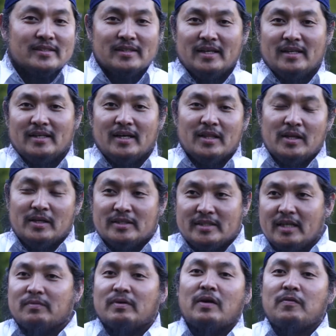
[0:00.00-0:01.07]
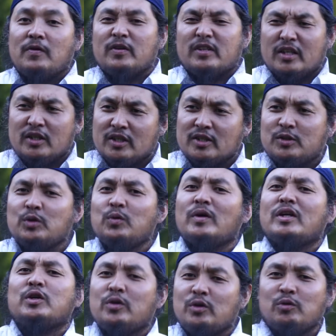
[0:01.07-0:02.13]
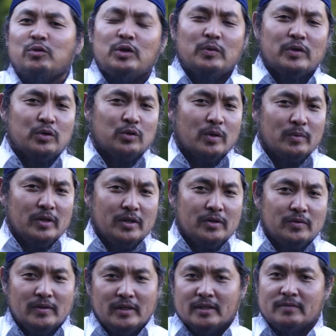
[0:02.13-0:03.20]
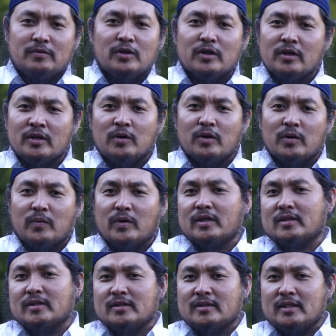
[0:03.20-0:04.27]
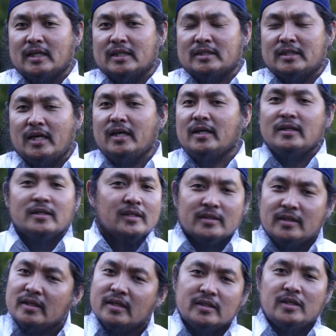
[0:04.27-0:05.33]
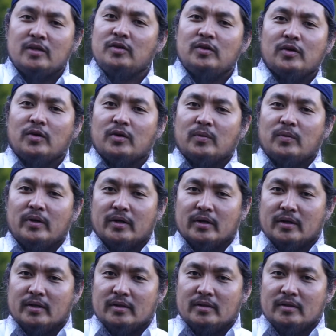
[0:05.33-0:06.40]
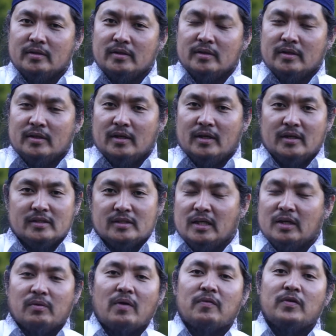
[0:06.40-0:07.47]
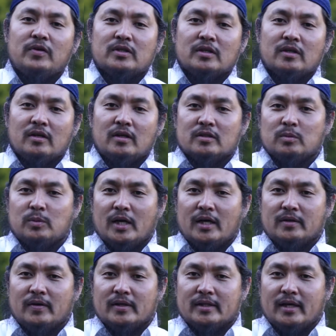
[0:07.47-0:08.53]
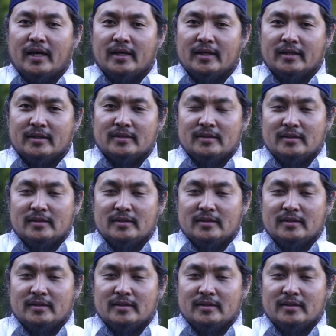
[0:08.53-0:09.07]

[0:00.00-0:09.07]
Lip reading: And seek refuge and just do what you would normally do. If you were going to go to work the next day, then continue to go to work and seek refuge in Allah subhanahu wa ta'ala.